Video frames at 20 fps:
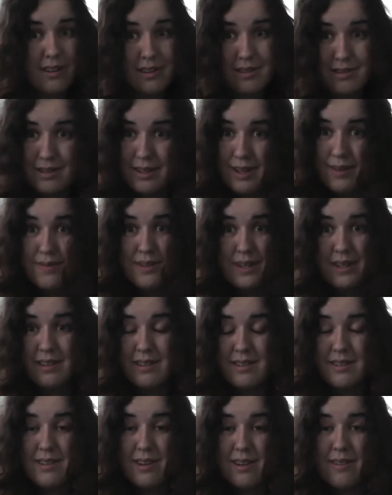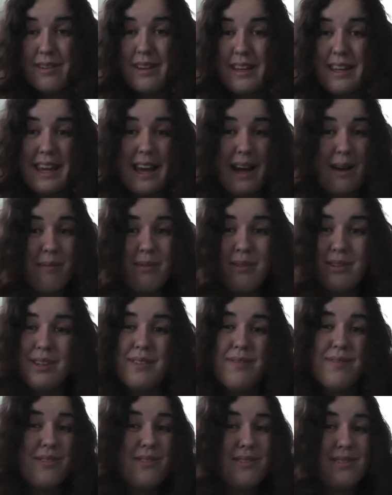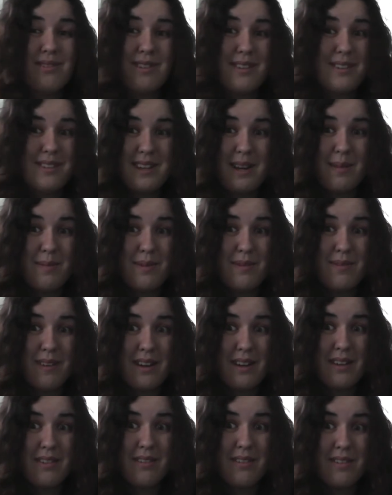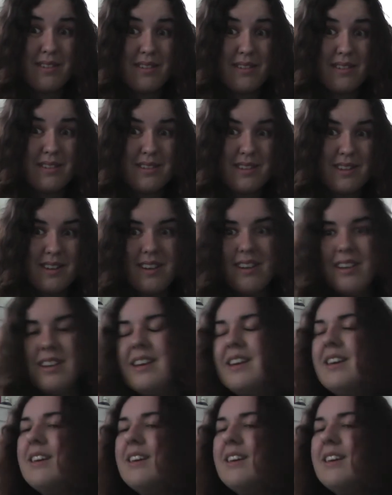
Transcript: I just loved it. So yeah, I'm looking forward to dressing up as Freddy Krueger this year.